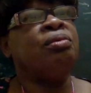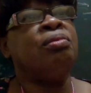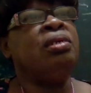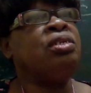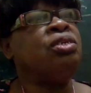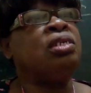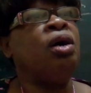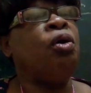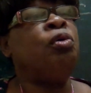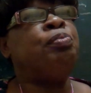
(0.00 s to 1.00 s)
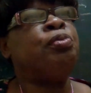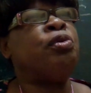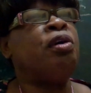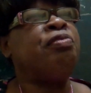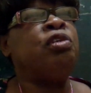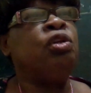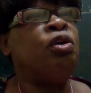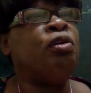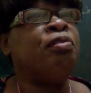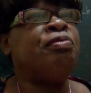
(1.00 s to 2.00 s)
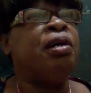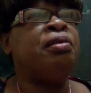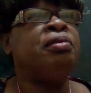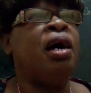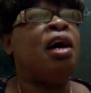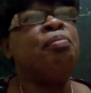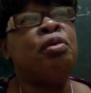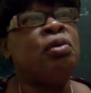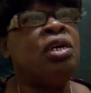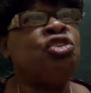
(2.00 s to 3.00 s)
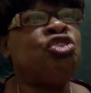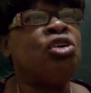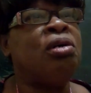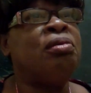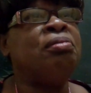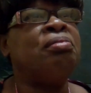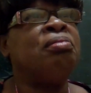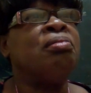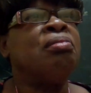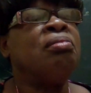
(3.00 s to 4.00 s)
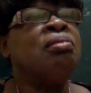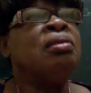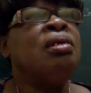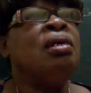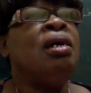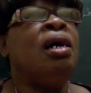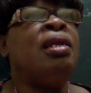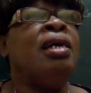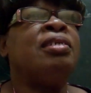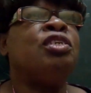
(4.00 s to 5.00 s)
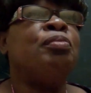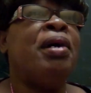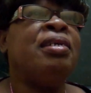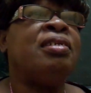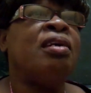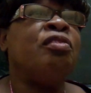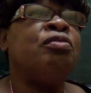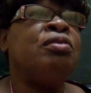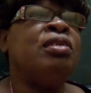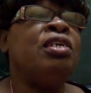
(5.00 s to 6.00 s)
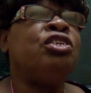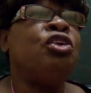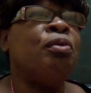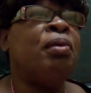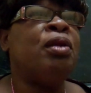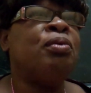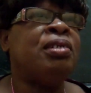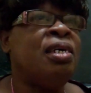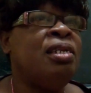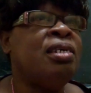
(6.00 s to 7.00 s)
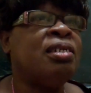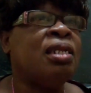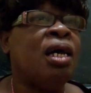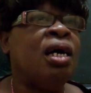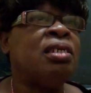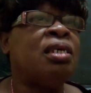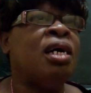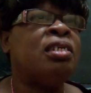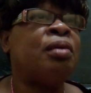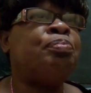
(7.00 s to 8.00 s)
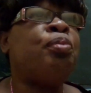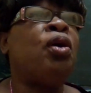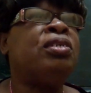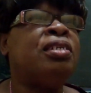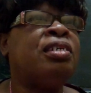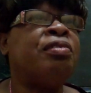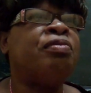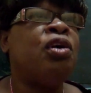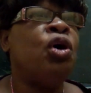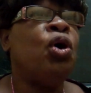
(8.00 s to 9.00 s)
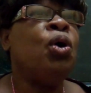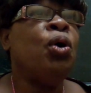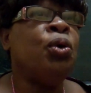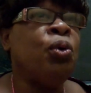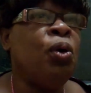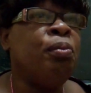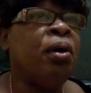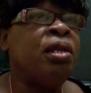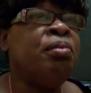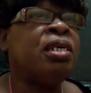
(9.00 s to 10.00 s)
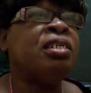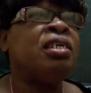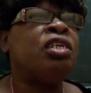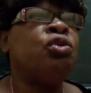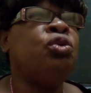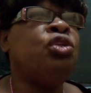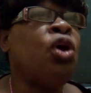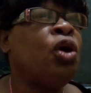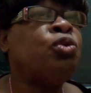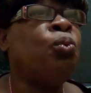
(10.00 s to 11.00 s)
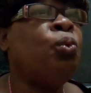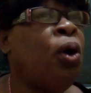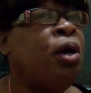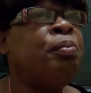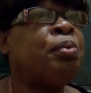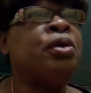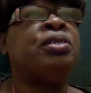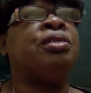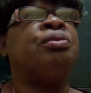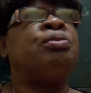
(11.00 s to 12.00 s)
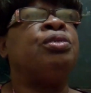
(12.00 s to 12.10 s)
was just an outpour of love and admiration. And I said to myself, this young man was in this class as a positive role model because that not one person